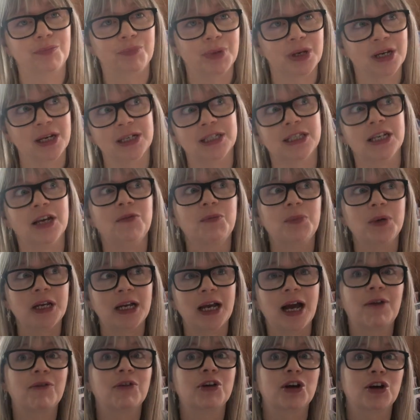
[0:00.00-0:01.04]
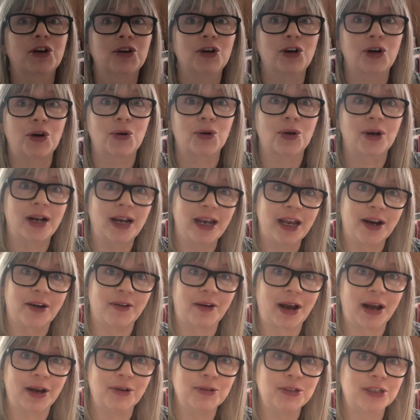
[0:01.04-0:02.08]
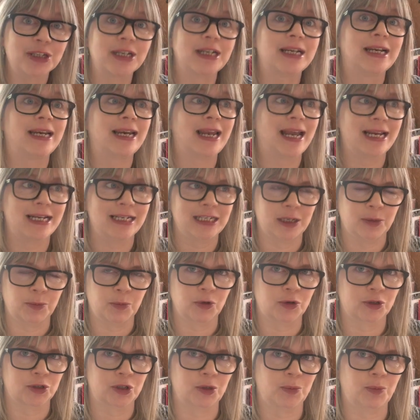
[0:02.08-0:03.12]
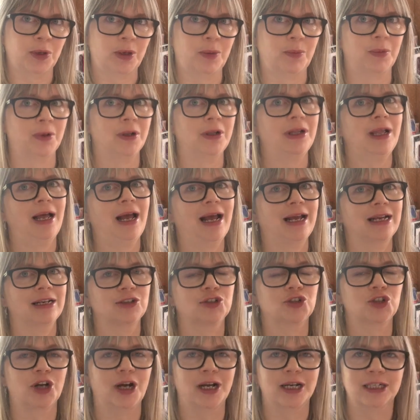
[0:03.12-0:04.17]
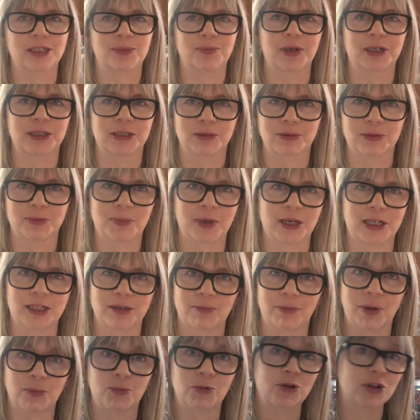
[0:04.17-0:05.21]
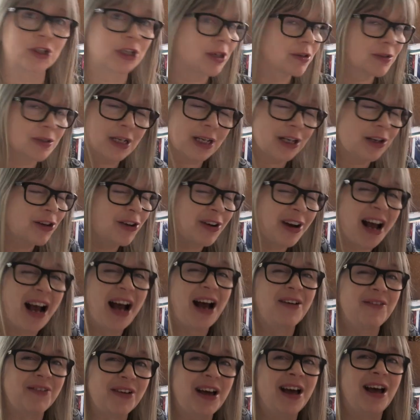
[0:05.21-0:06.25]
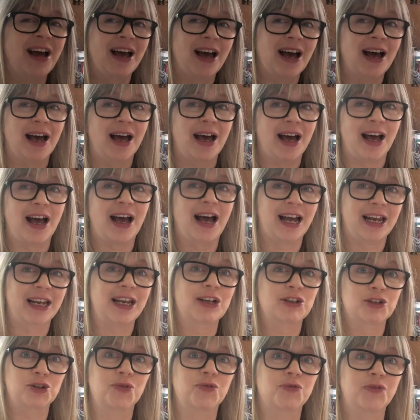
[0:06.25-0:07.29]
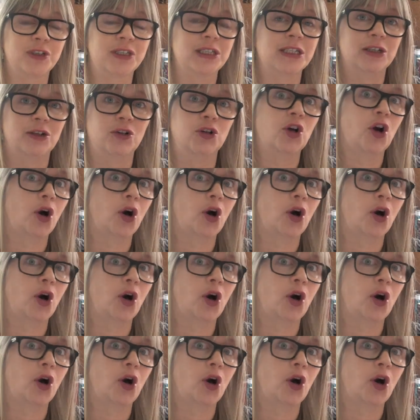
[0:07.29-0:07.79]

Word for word: because I've been having a good old clear out and lending books to people and trying to make some space in my bookshelves, I don't have an actual physical